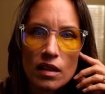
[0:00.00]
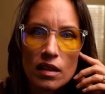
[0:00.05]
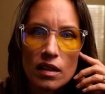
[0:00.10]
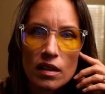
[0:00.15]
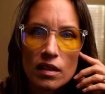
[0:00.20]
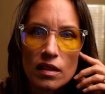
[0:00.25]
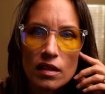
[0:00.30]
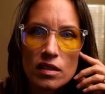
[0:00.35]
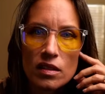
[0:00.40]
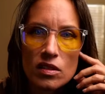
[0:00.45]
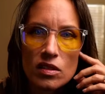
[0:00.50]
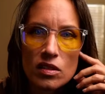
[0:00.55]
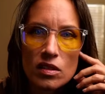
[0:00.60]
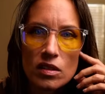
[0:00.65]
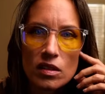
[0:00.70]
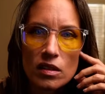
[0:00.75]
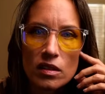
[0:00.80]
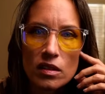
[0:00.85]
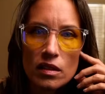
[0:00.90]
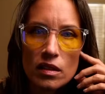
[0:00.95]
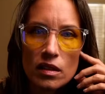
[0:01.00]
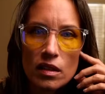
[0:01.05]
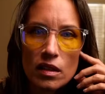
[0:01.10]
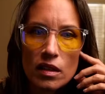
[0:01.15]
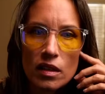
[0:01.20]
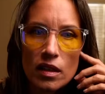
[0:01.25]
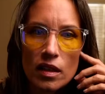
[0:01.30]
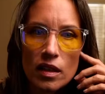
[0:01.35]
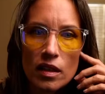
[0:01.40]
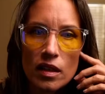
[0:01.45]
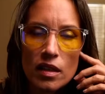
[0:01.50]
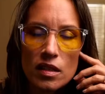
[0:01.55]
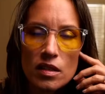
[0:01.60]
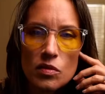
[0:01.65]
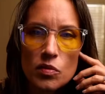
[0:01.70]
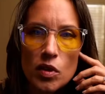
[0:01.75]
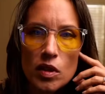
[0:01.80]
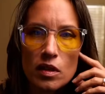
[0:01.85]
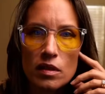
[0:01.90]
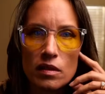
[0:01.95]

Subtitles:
Let's look at this one.